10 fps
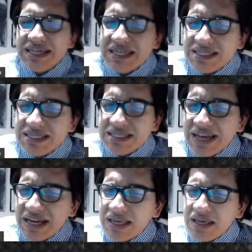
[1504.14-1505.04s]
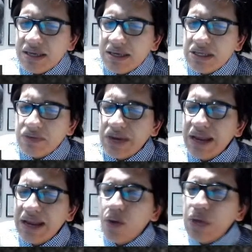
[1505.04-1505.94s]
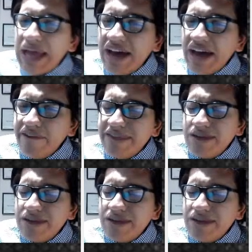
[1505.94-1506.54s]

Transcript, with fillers: is that uh, right now we have